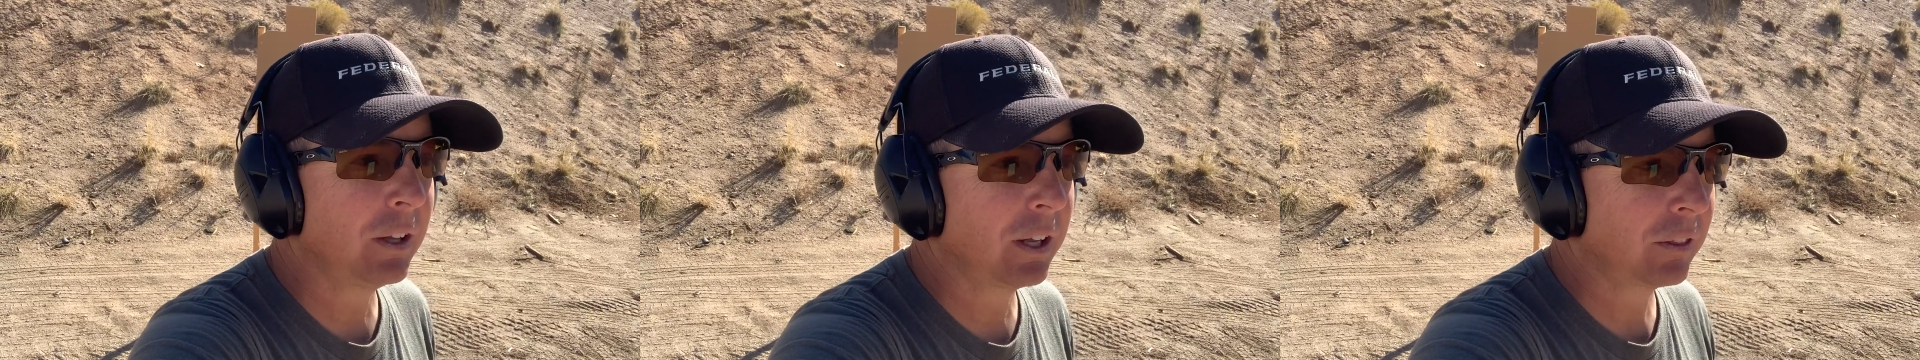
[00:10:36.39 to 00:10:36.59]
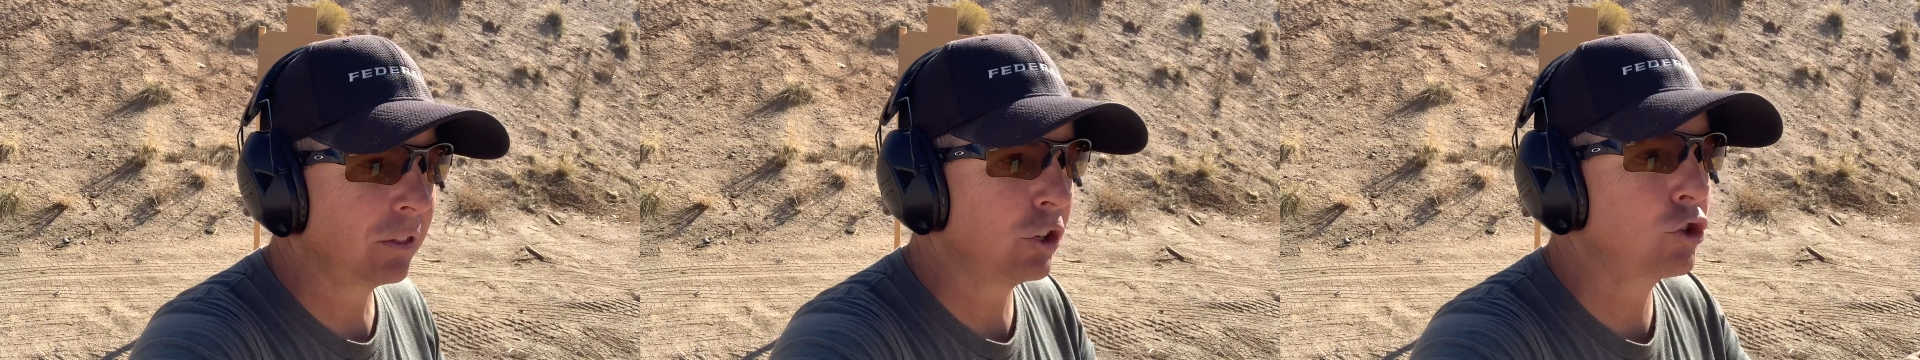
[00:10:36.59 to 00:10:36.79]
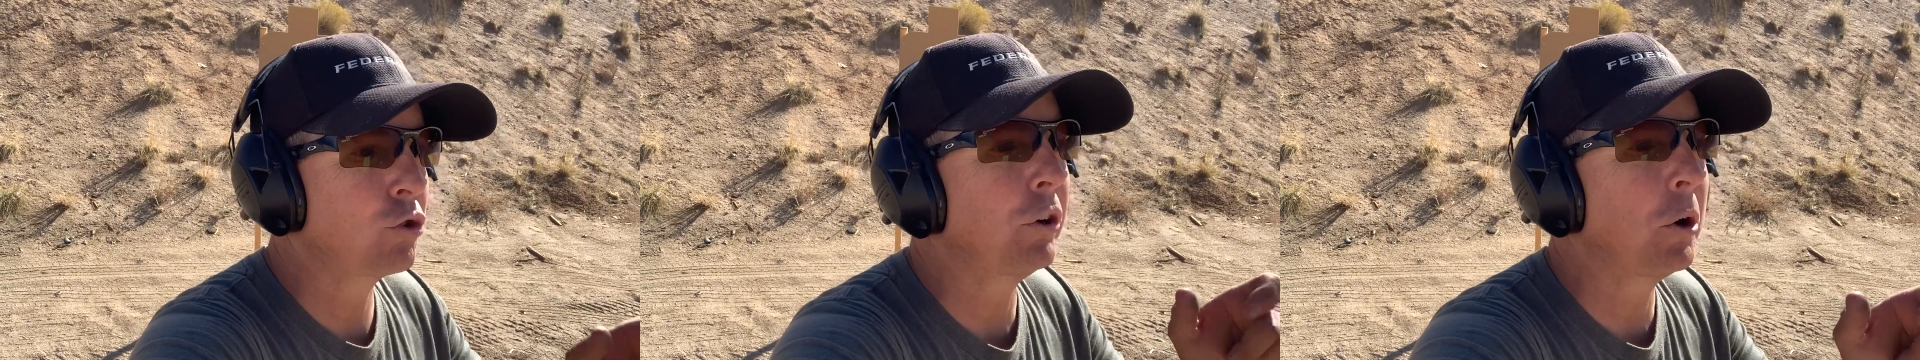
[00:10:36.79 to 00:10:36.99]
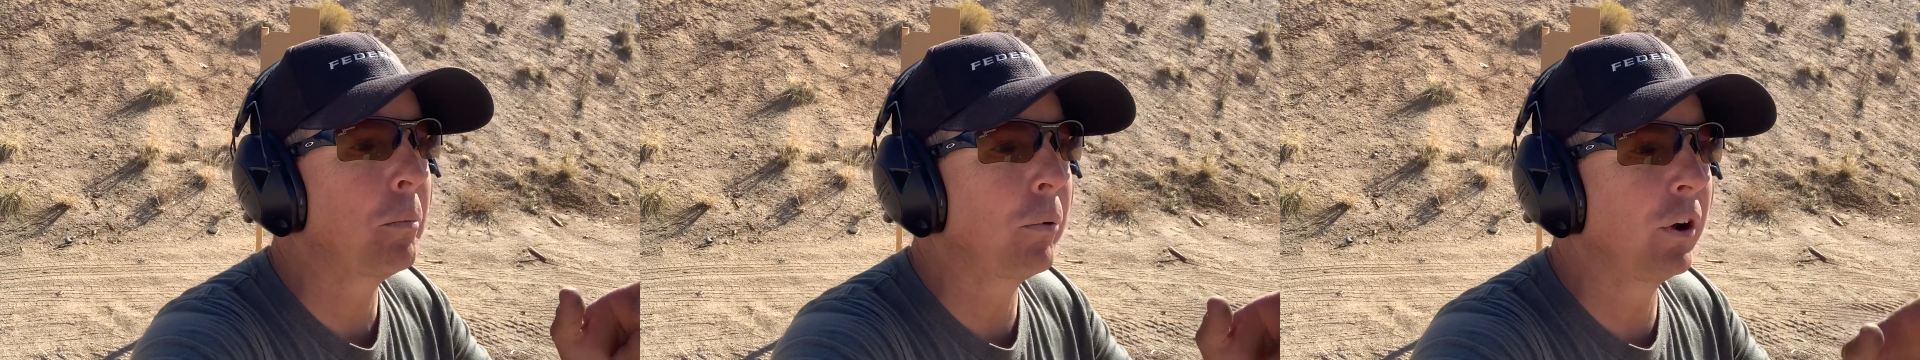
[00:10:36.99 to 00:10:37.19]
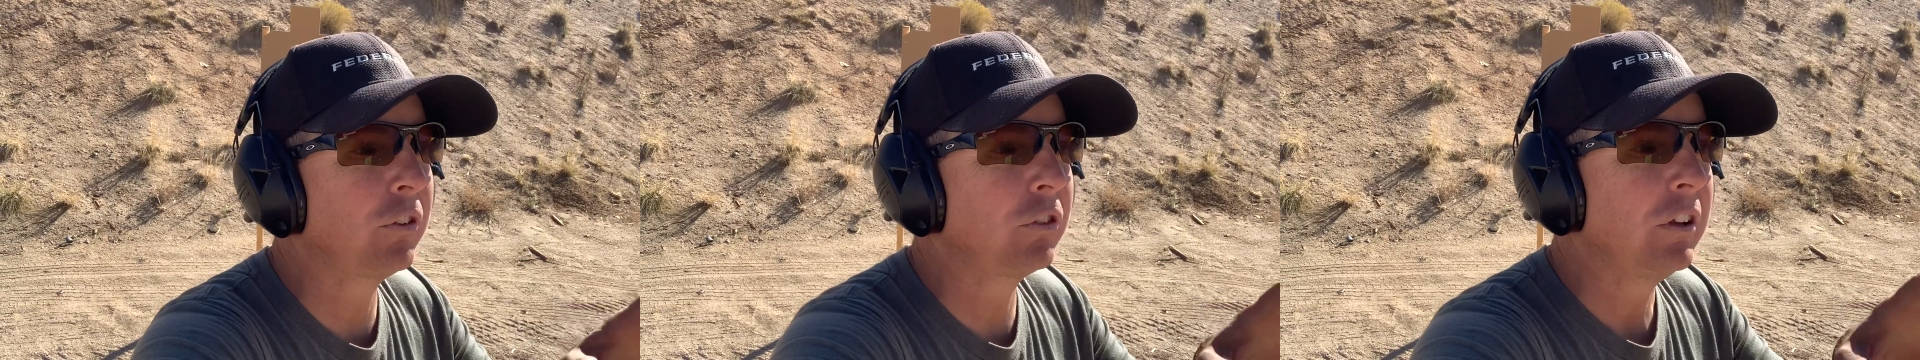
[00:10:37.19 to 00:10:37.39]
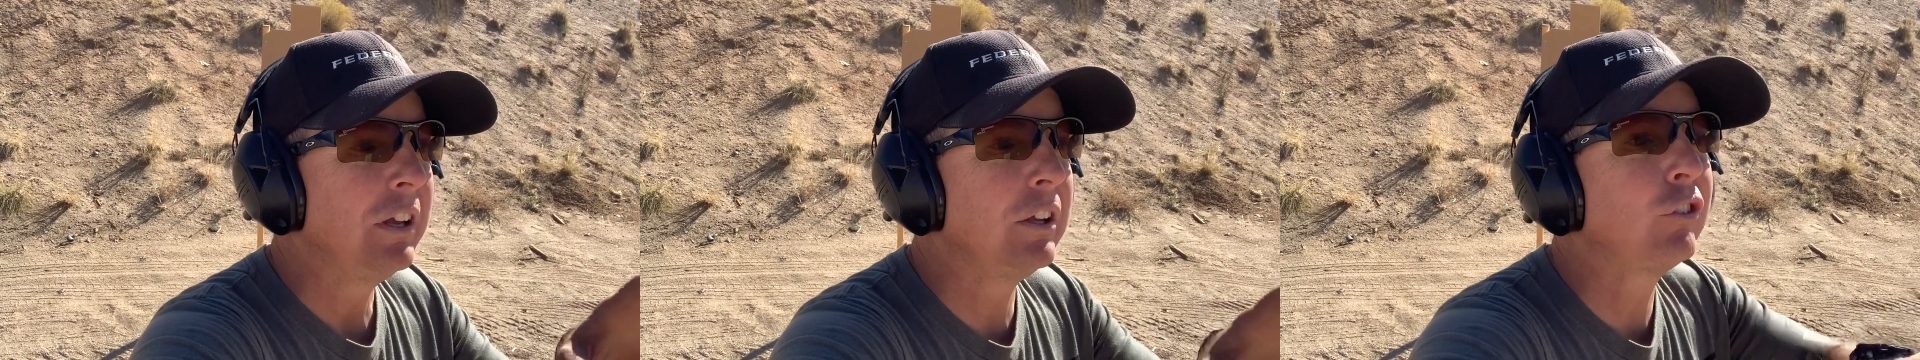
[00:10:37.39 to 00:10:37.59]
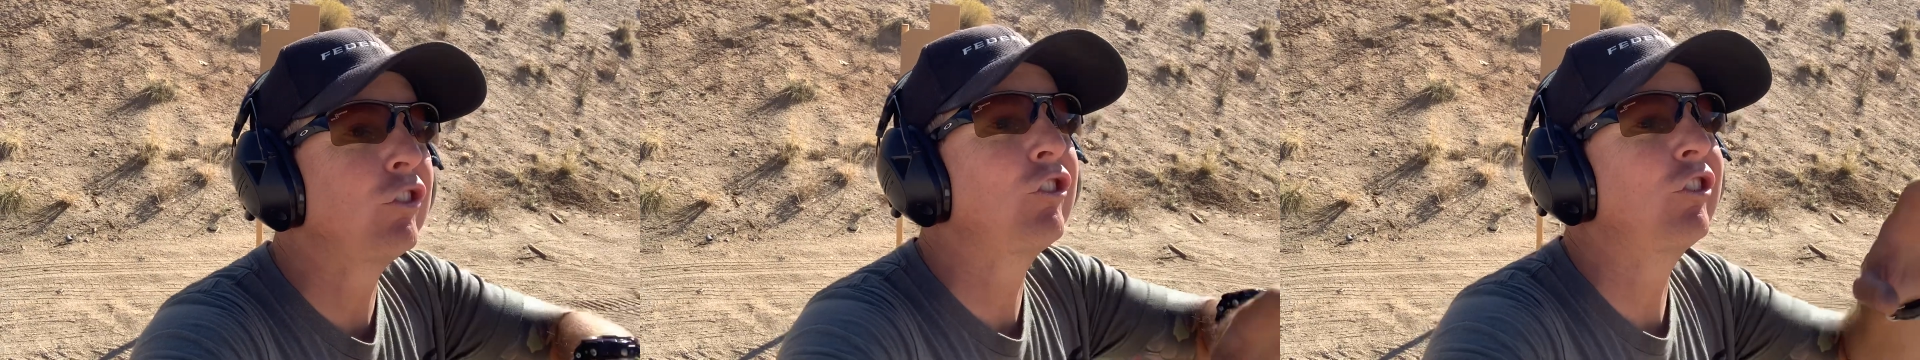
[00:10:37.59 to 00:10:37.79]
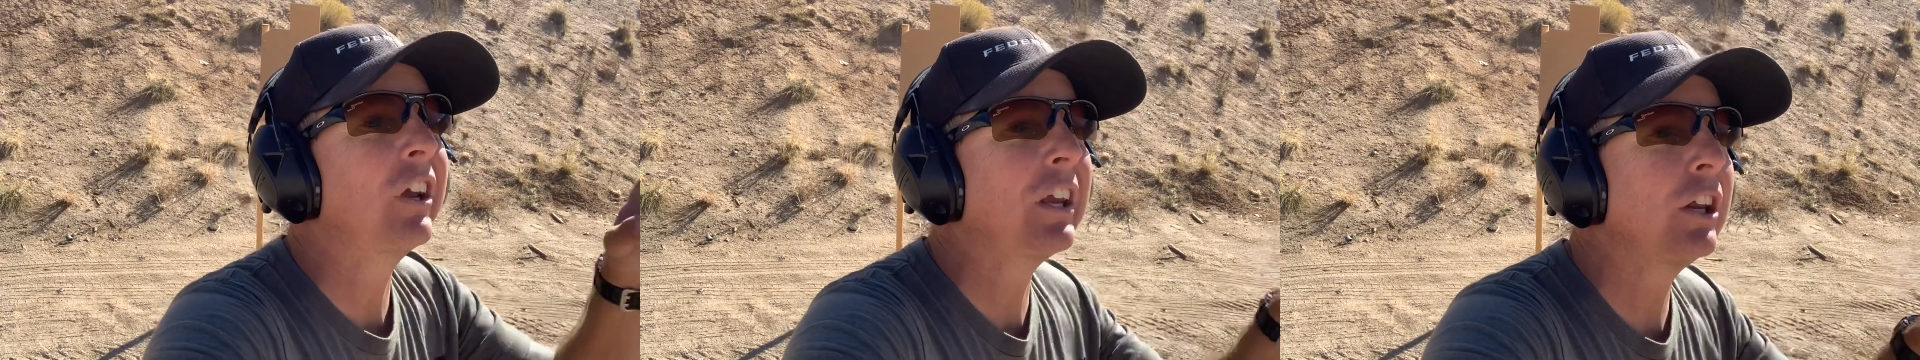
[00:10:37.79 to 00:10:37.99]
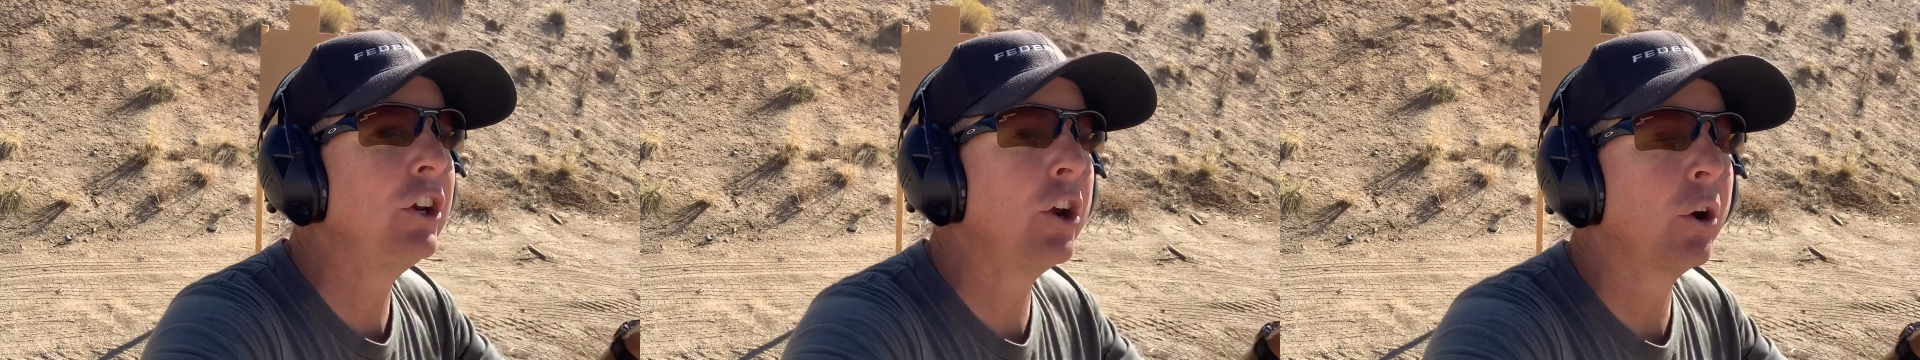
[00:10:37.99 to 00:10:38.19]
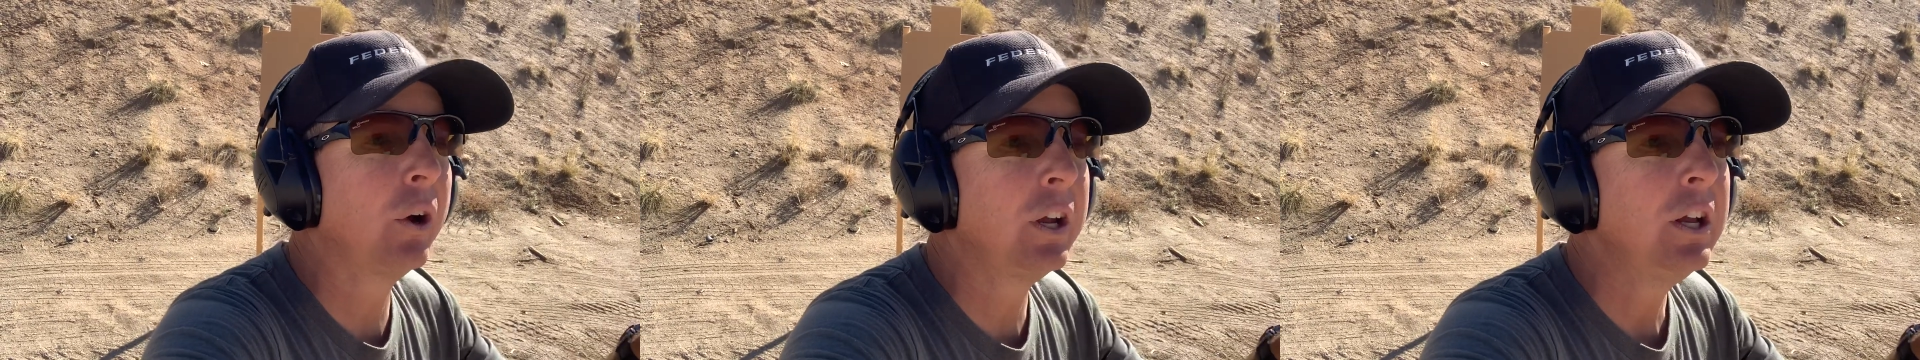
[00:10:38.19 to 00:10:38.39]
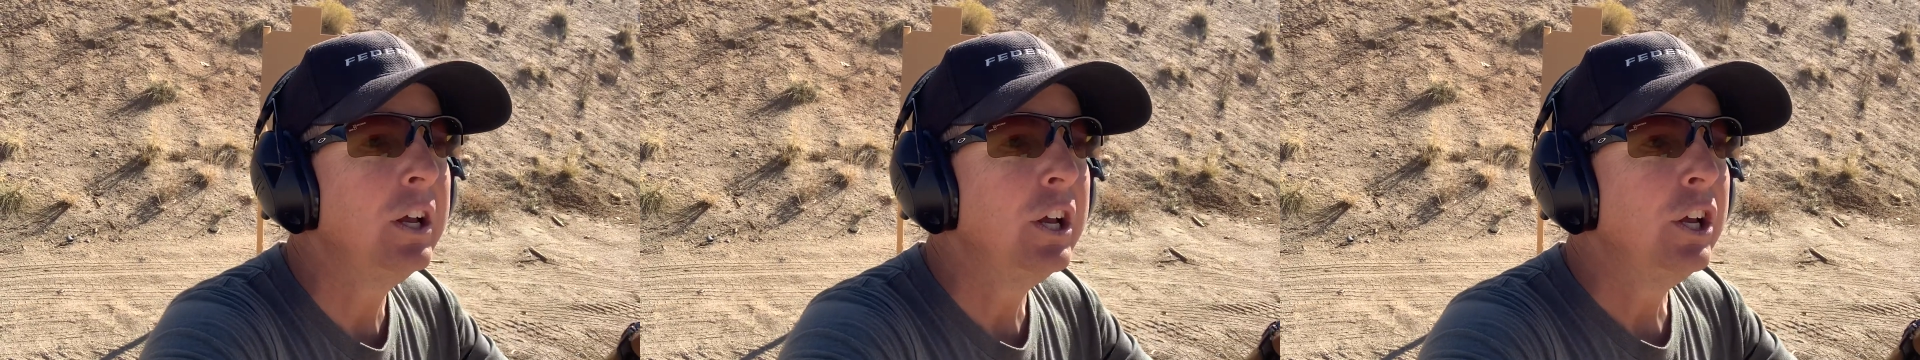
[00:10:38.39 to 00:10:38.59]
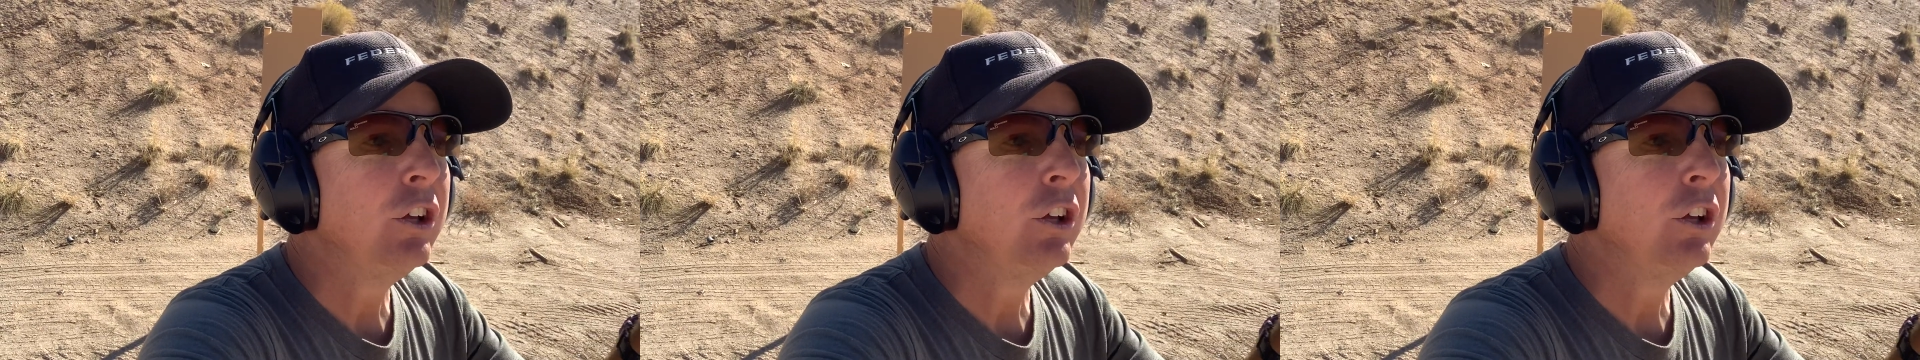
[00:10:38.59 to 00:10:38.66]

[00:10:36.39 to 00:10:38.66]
like the trigger press is secondary